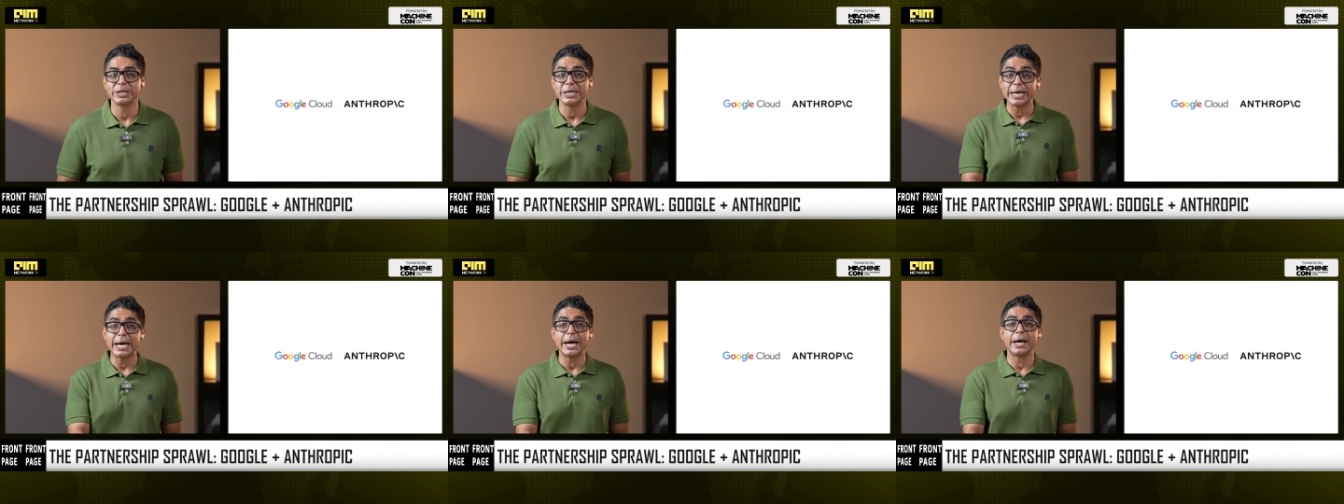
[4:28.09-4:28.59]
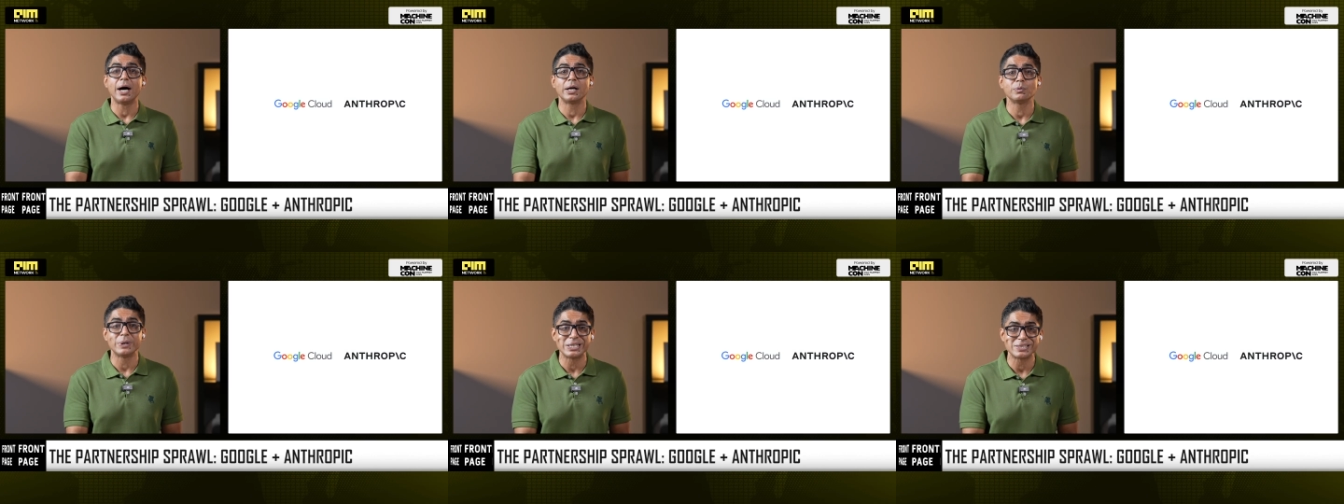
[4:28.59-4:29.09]
The AI
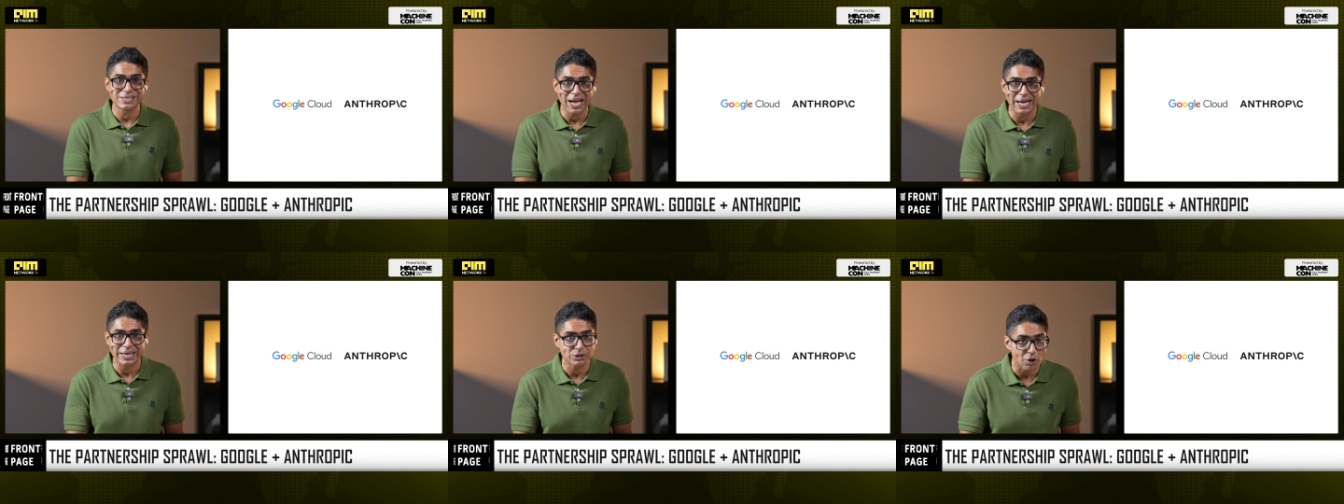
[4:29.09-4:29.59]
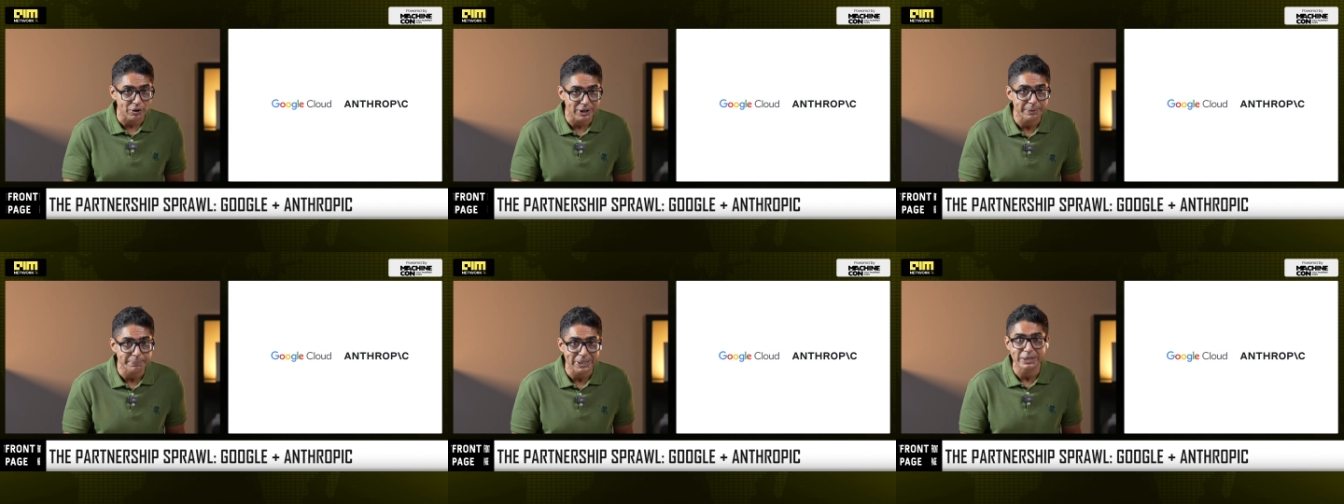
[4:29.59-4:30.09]
hardware stack is
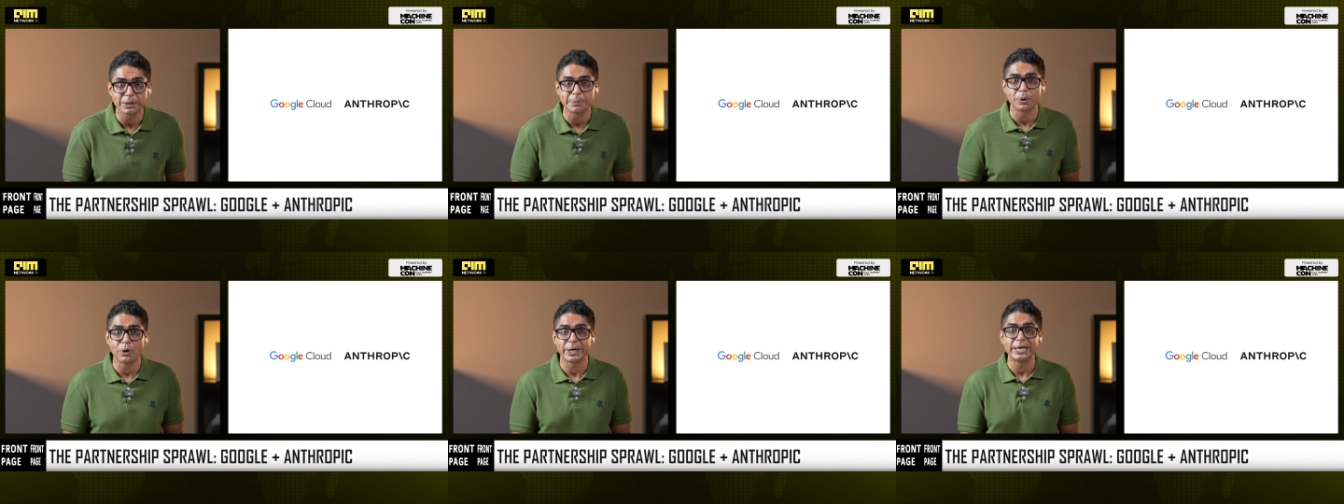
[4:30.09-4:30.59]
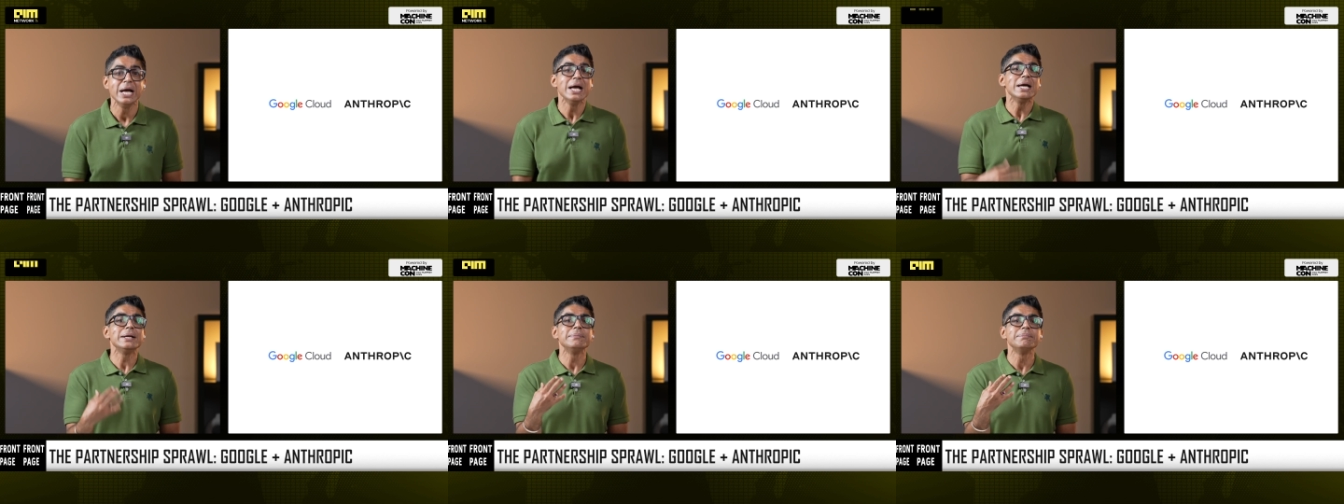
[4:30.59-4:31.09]
already being deployed
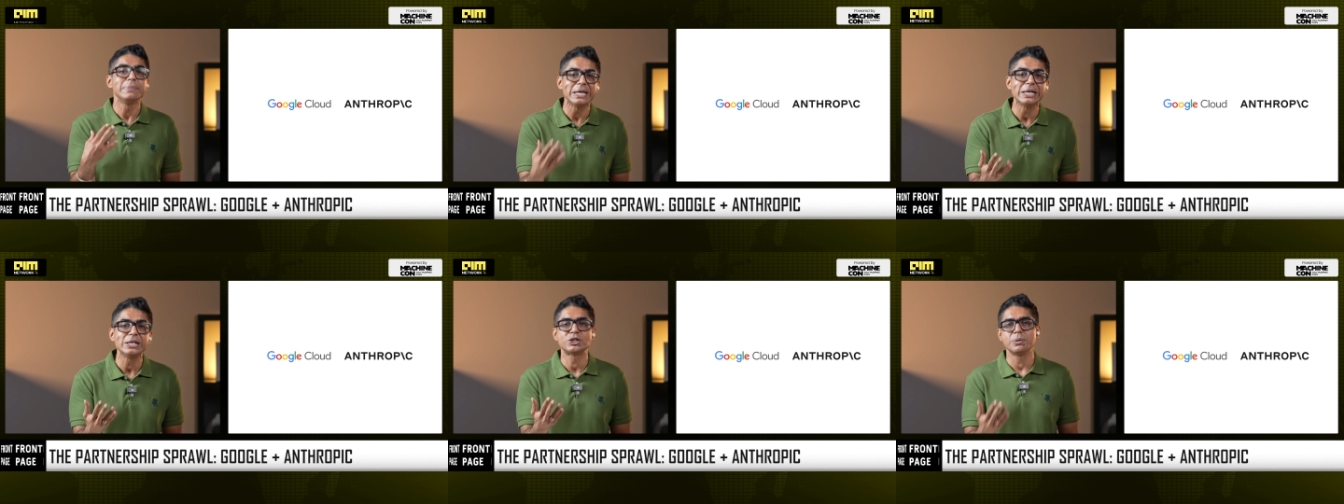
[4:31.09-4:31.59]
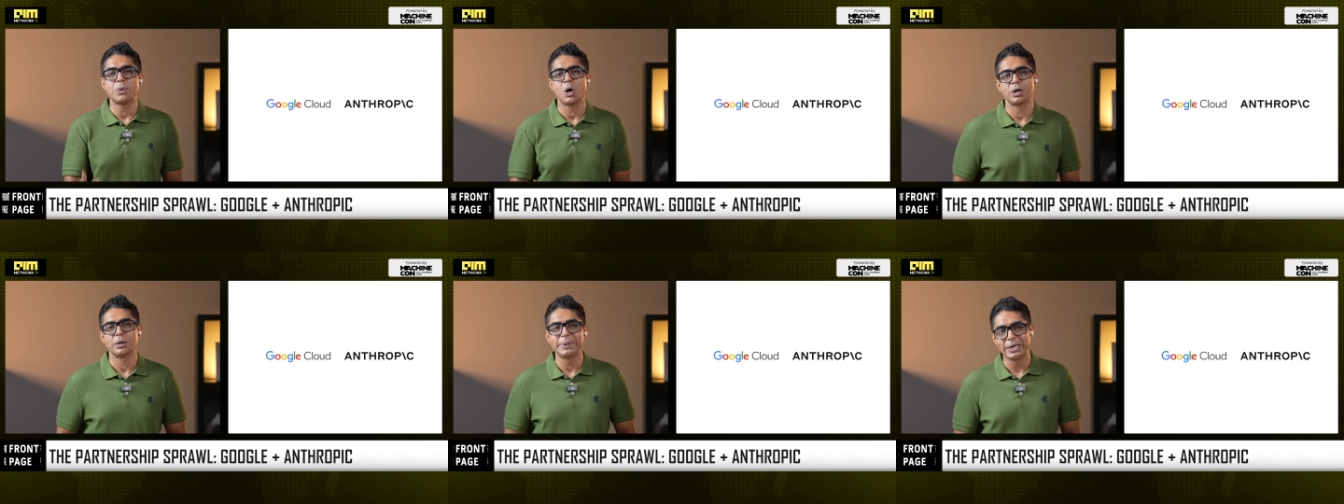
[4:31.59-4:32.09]
in major
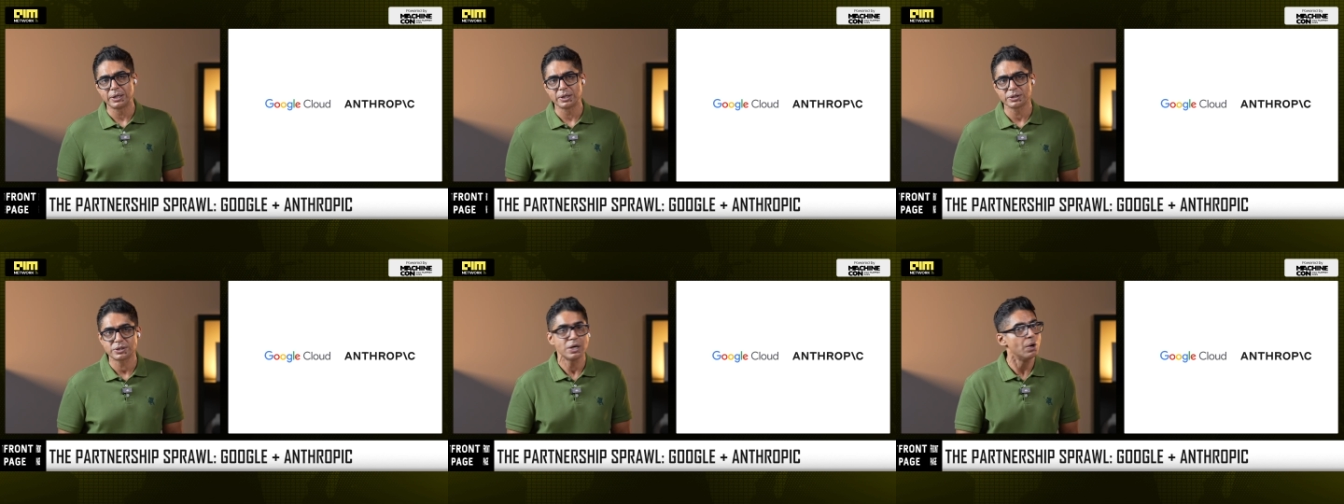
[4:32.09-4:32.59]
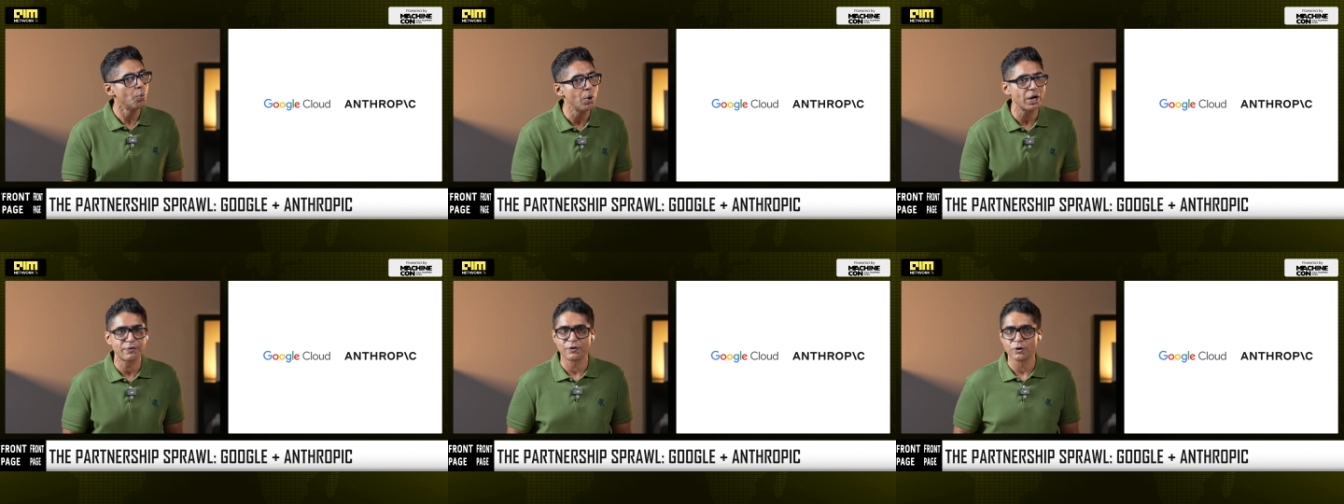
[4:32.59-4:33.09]
model builders'
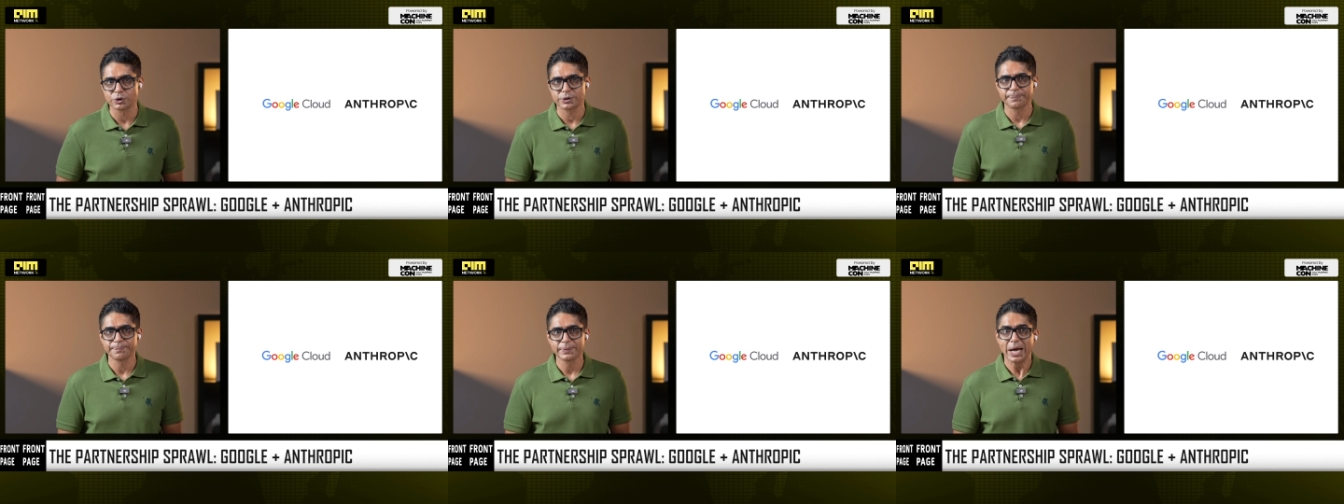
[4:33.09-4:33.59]
workflows.